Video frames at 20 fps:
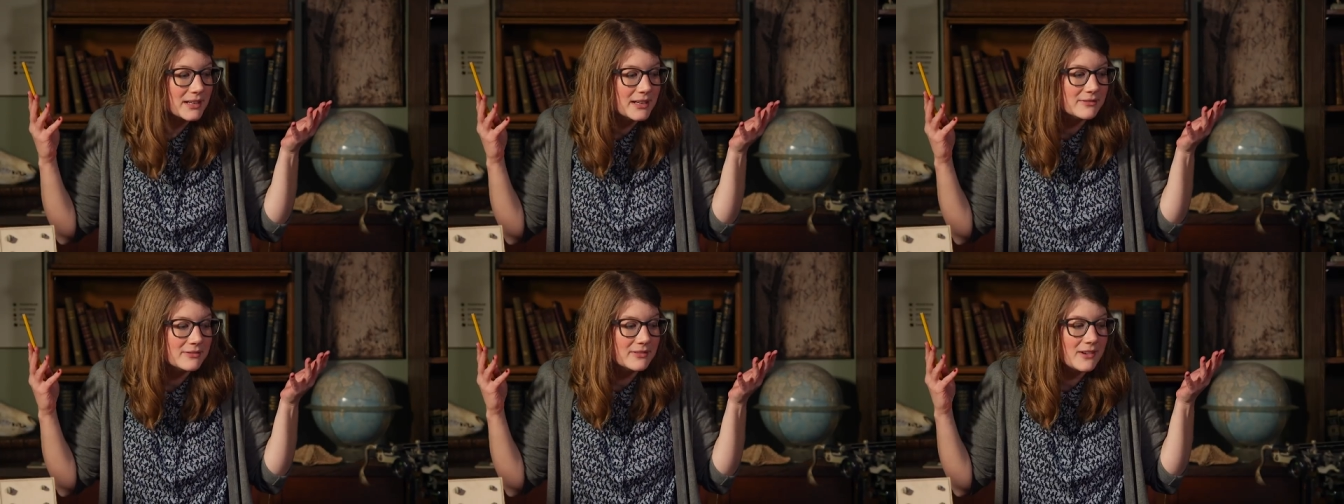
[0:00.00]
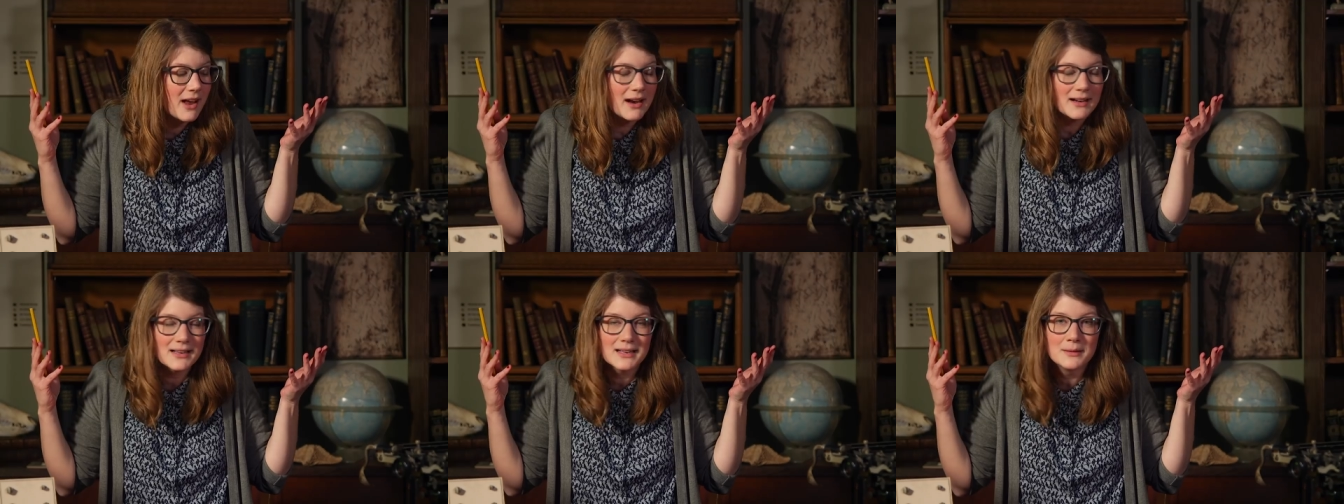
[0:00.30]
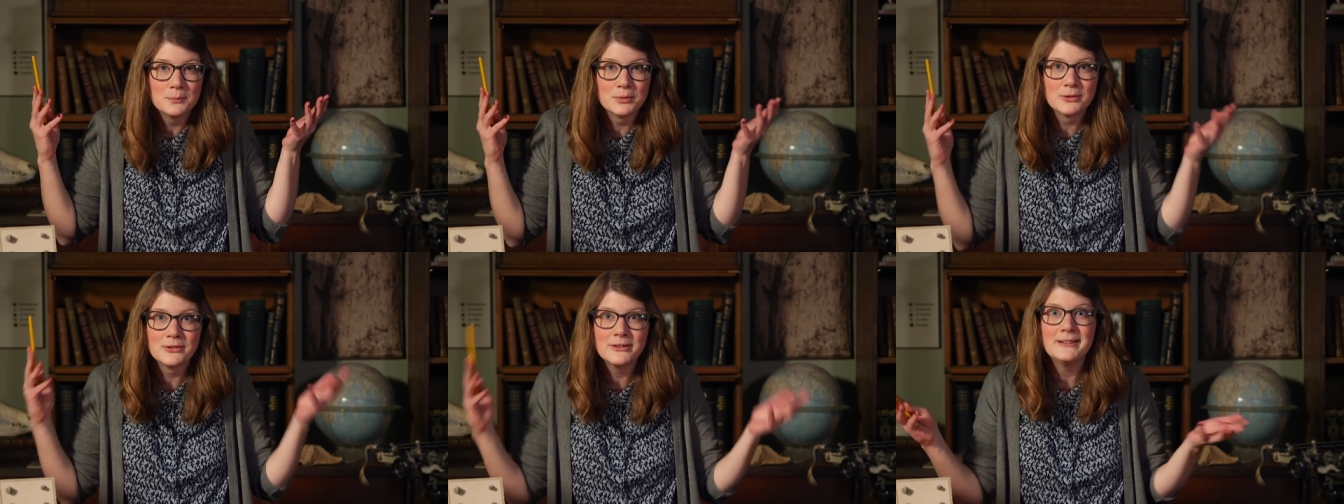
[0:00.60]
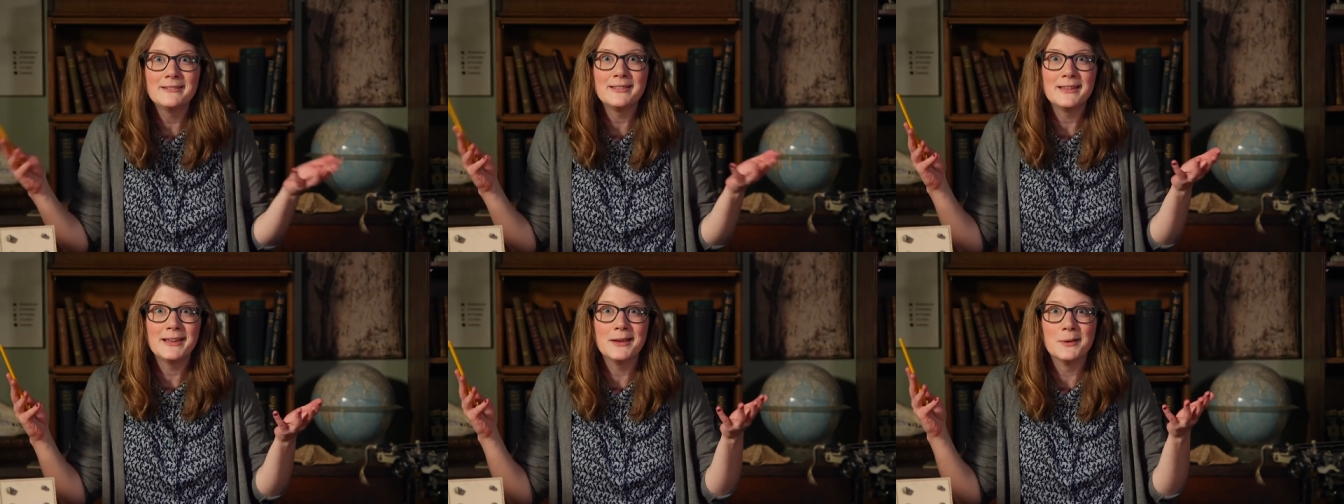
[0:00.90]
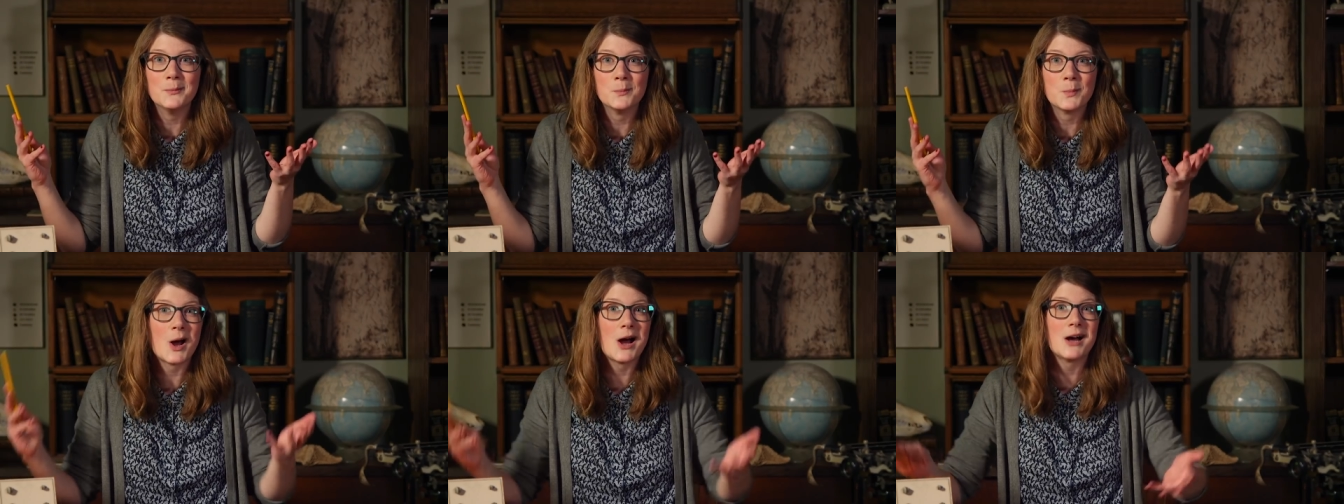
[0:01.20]
if not completely
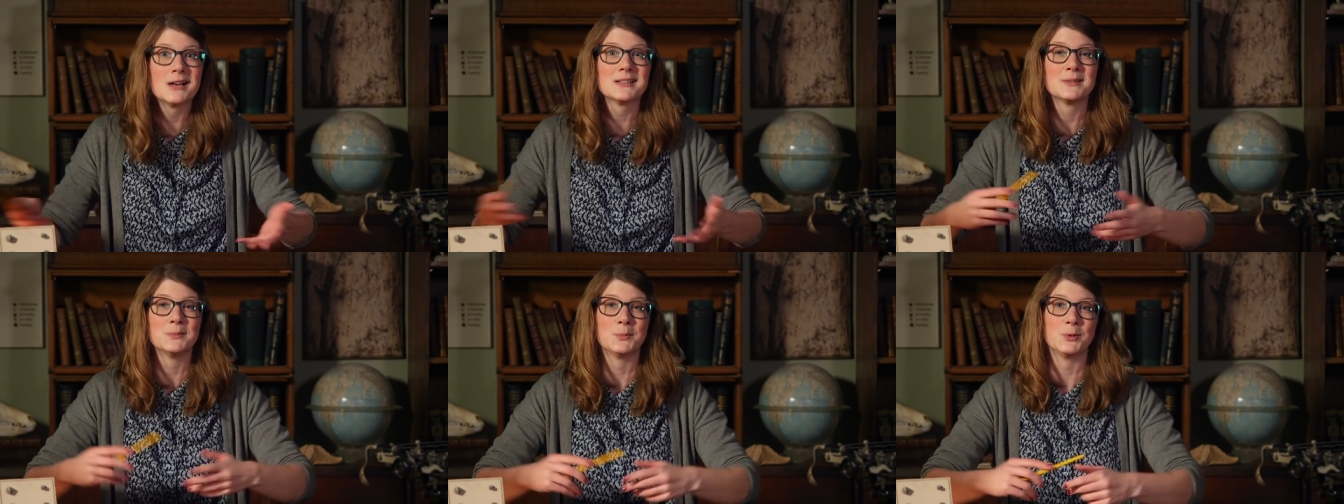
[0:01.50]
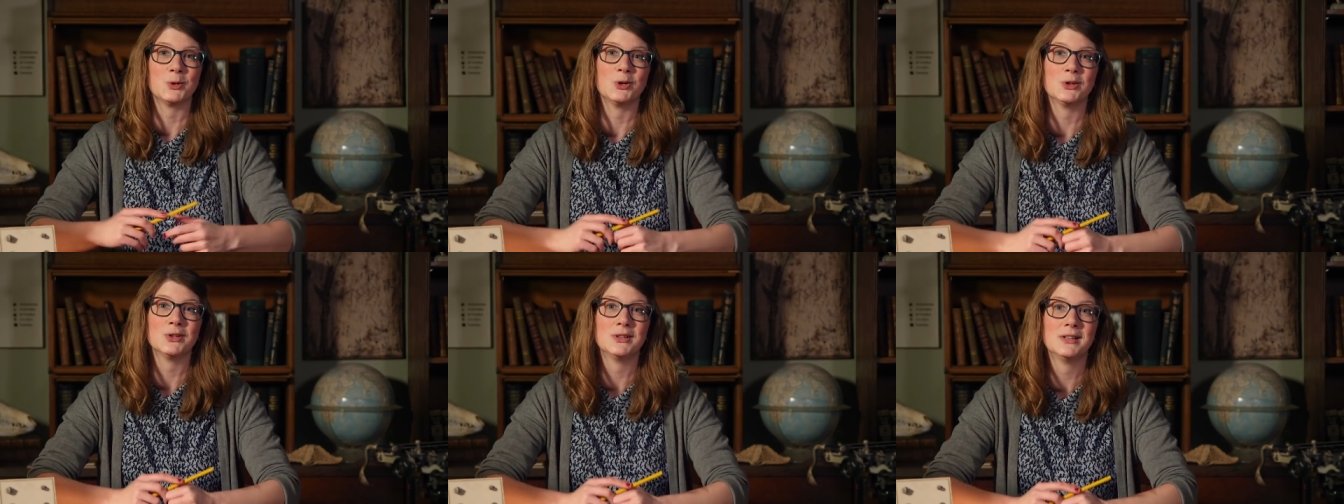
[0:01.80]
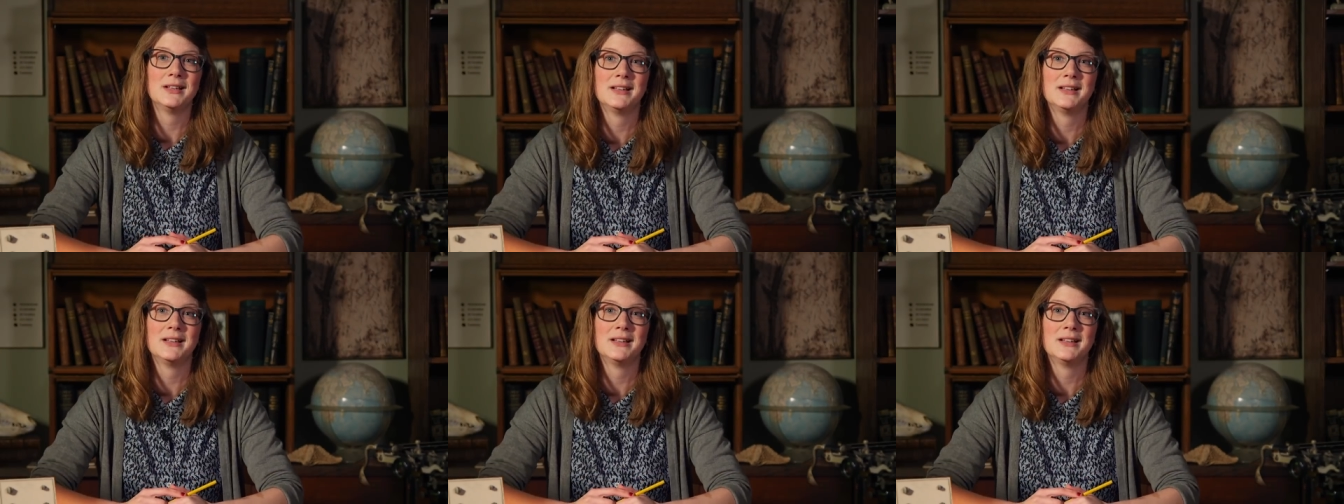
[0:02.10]
impossible.